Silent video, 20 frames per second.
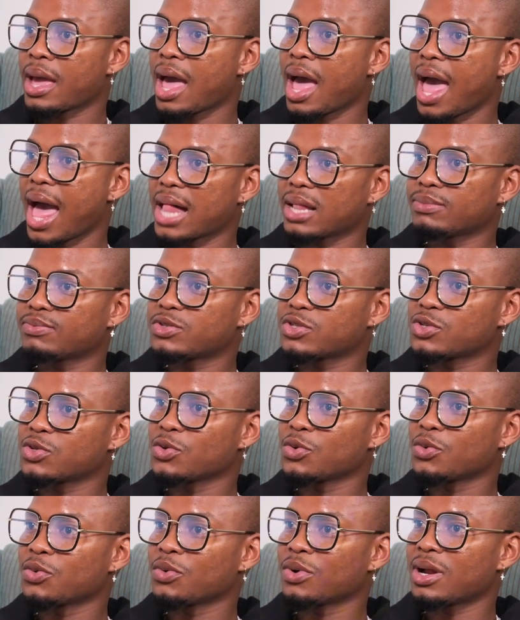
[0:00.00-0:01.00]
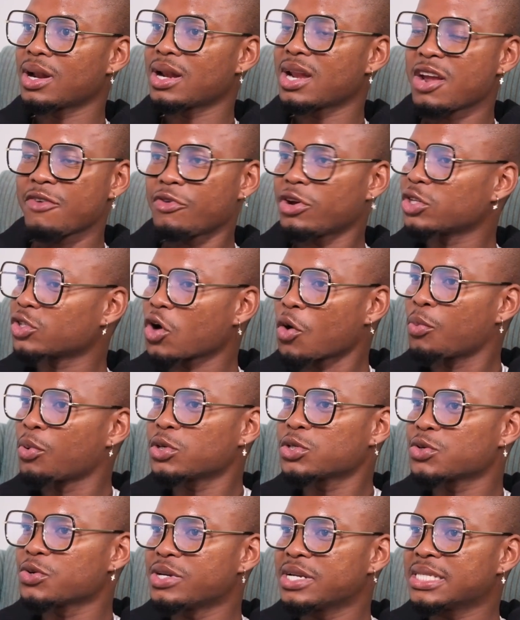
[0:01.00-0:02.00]
helps you leverage
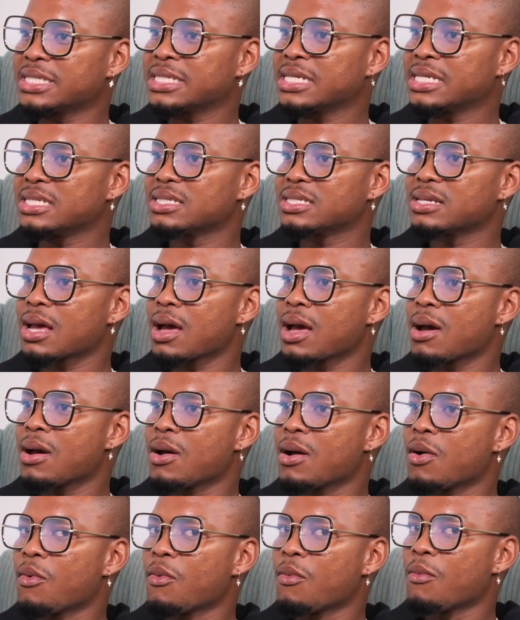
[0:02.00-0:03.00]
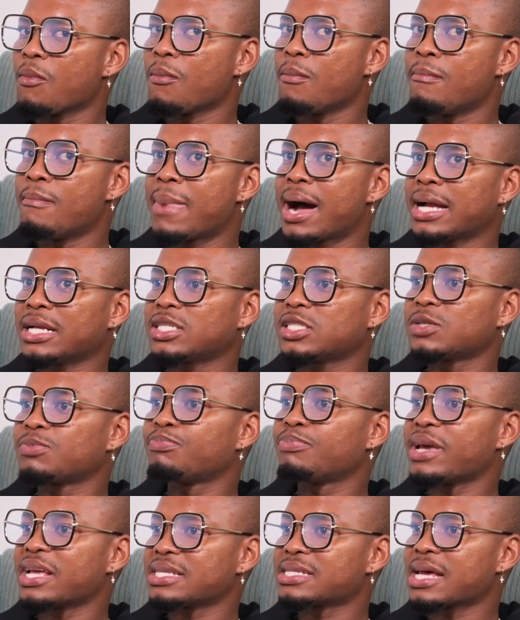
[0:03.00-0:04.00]
opportunities much
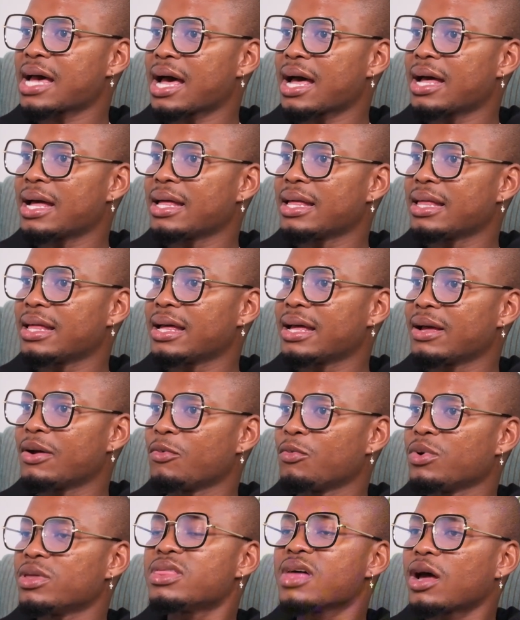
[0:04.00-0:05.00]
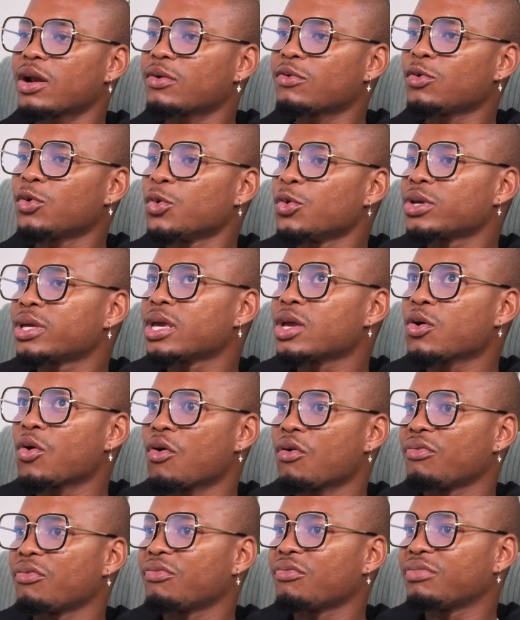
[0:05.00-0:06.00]
better without looking
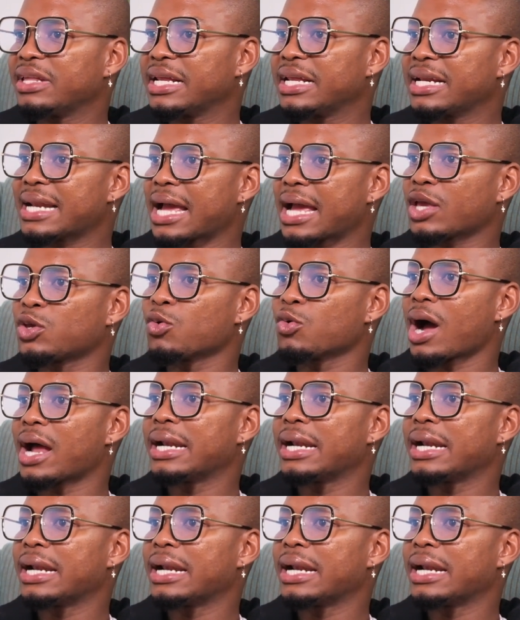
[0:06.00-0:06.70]
or feeling like you are